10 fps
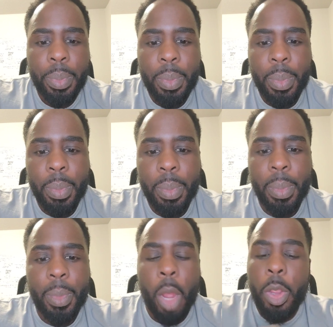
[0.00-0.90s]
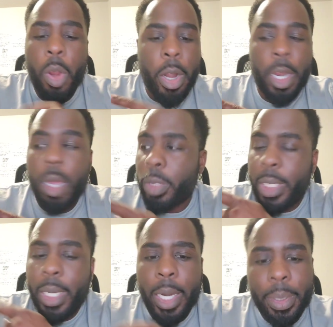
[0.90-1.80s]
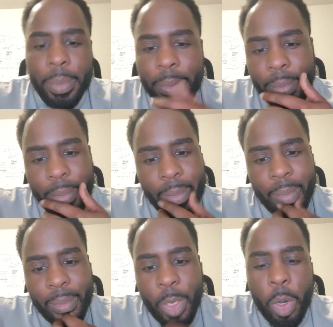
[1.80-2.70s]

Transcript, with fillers: Oh, you already know she in there doing her thing.